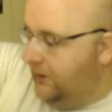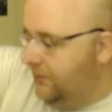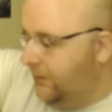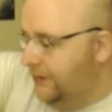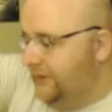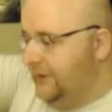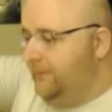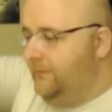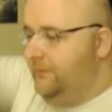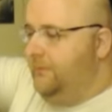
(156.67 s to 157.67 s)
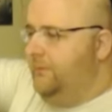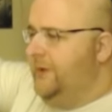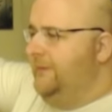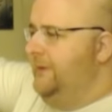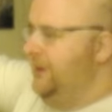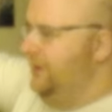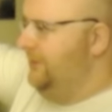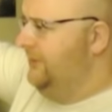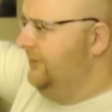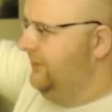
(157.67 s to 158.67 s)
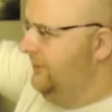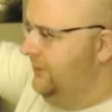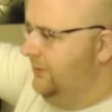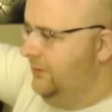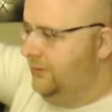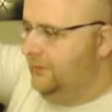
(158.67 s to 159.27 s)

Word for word: watching my videos,